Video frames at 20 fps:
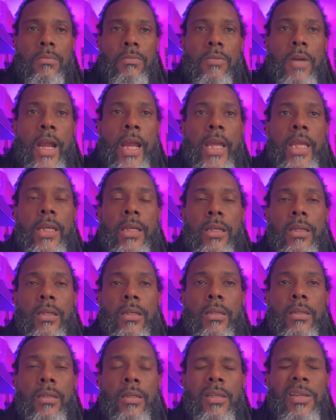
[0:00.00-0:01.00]
right,
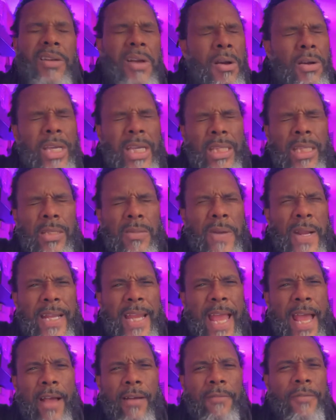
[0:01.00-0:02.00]
you're gonna get this right
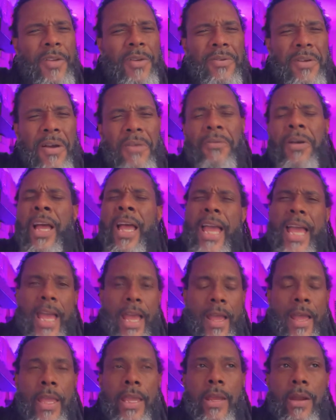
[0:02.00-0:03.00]
now. If you go,
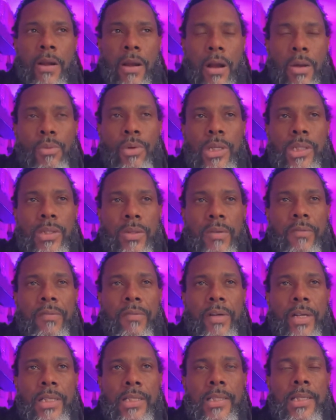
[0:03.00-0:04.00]
I went to a
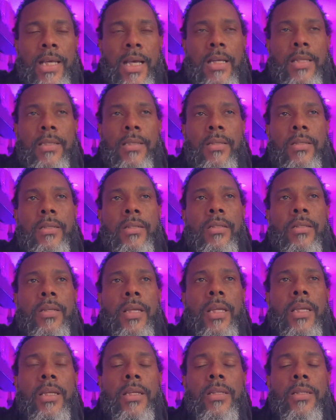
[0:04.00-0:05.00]
friend's concert
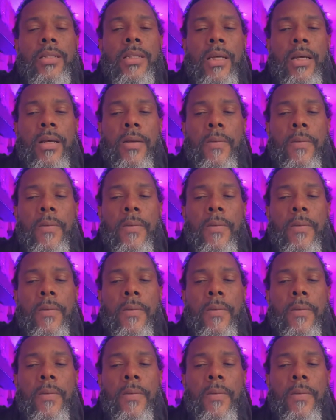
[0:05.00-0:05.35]
and